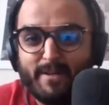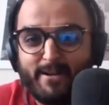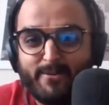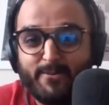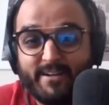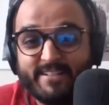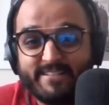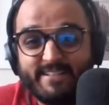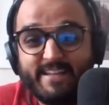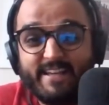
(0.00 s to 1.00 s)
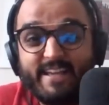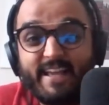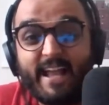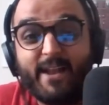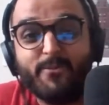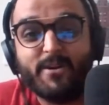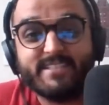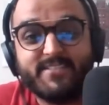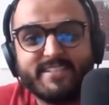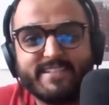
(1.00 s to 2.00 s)
but it works. It
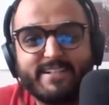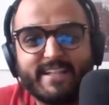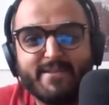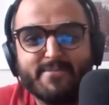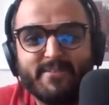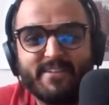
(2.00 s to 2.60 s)
works every single time.